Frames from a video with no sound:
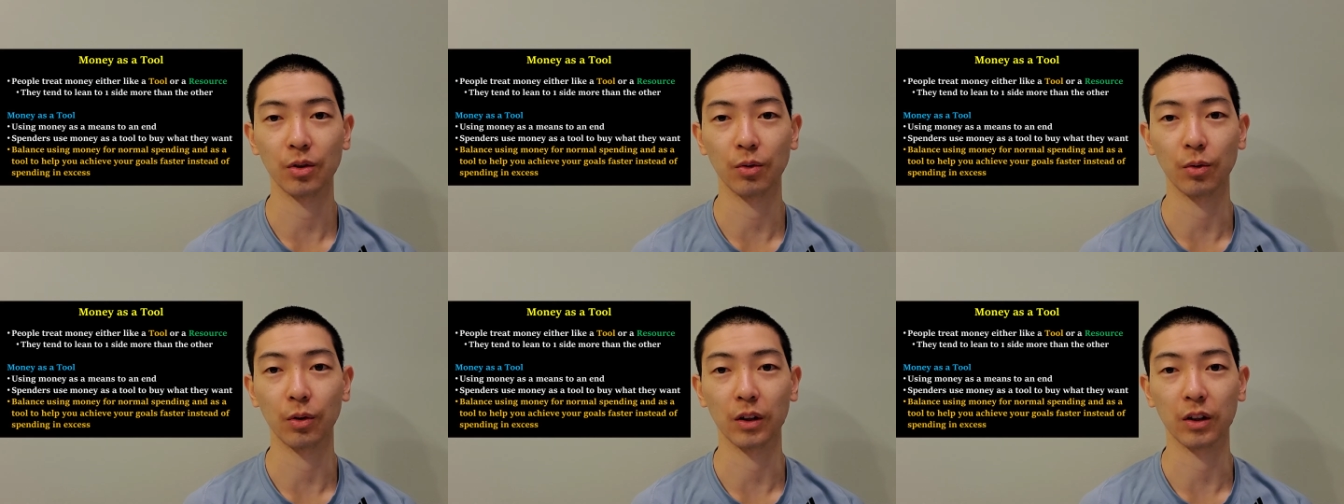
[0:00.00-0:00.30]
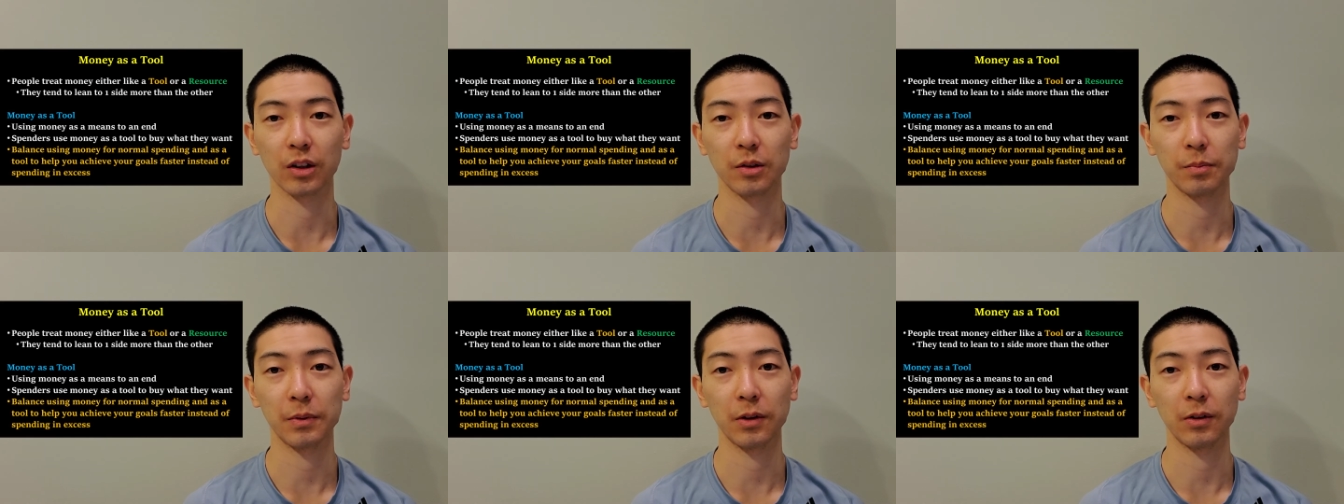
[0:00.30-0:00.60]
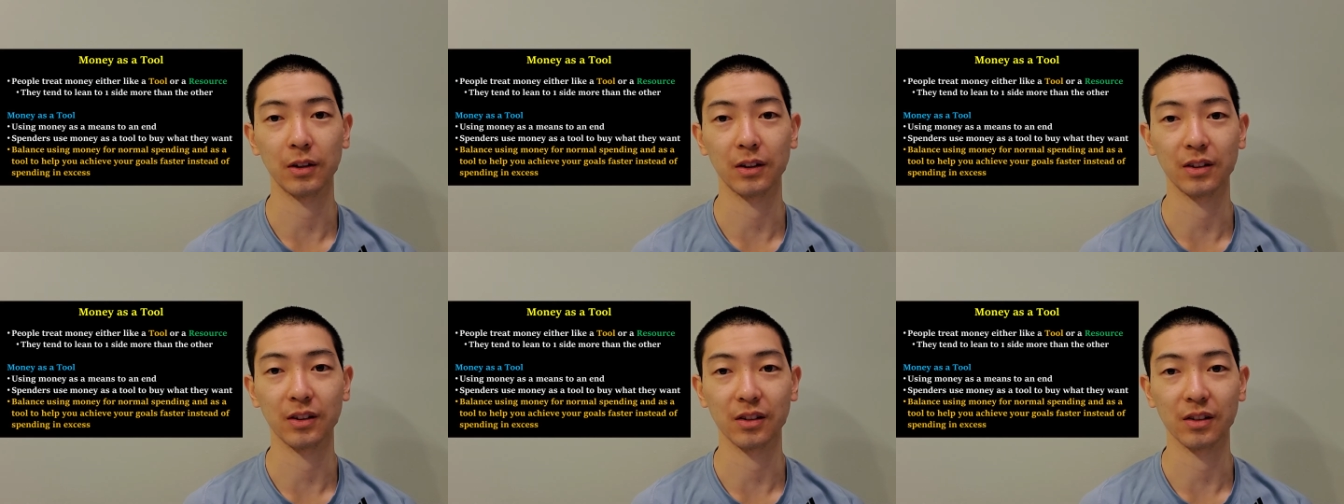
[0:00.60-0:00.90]
or
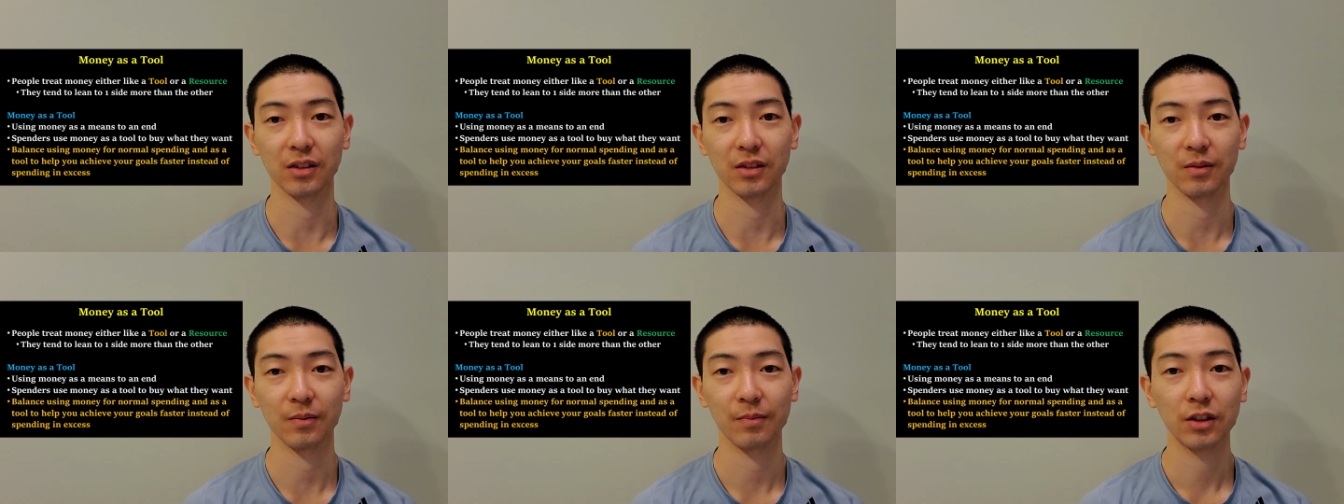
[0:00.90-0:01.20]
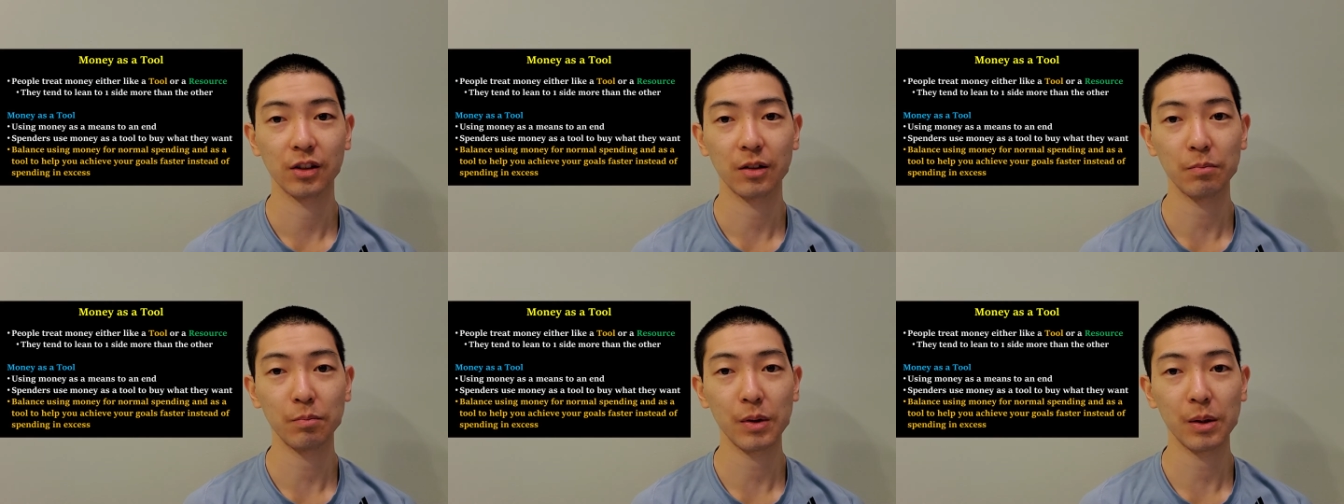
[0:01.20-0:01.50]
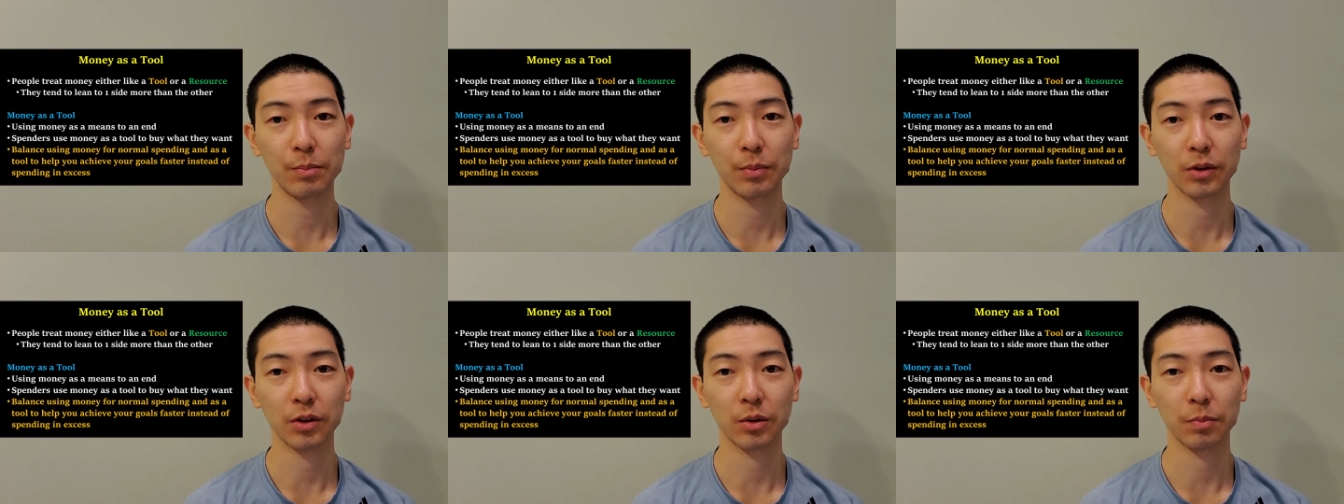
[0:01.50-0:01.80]
experiences. Some
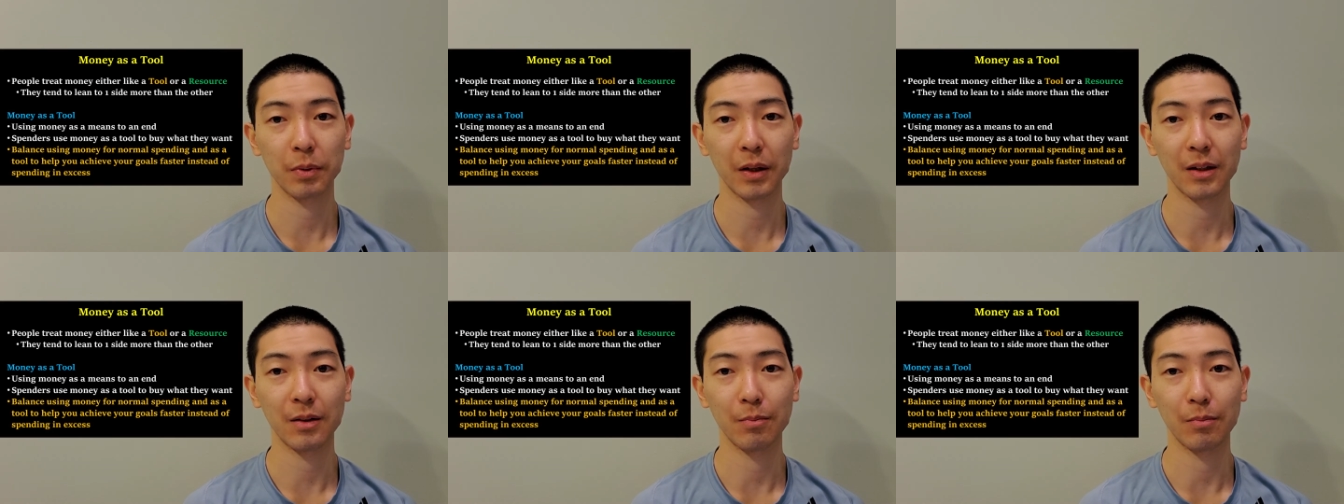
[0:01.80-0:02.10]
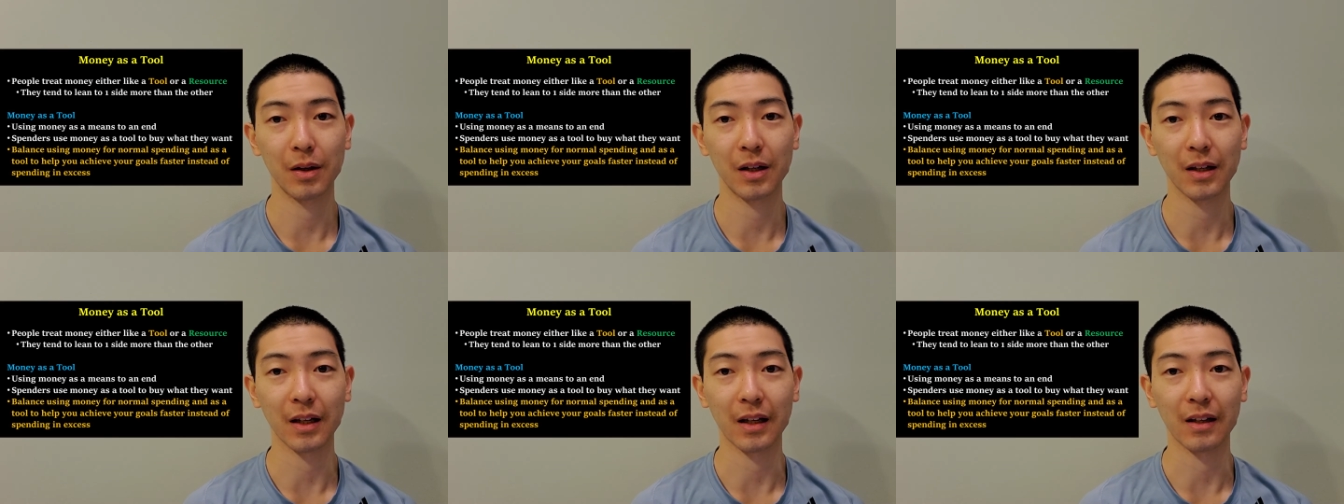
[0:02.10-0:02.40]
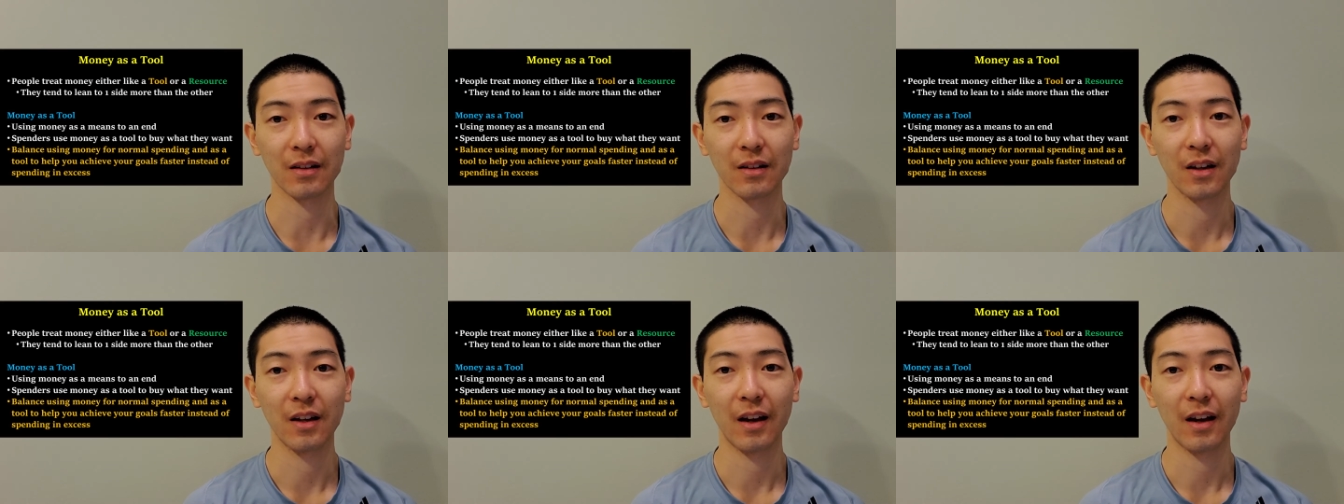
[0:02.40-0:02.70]
people spend money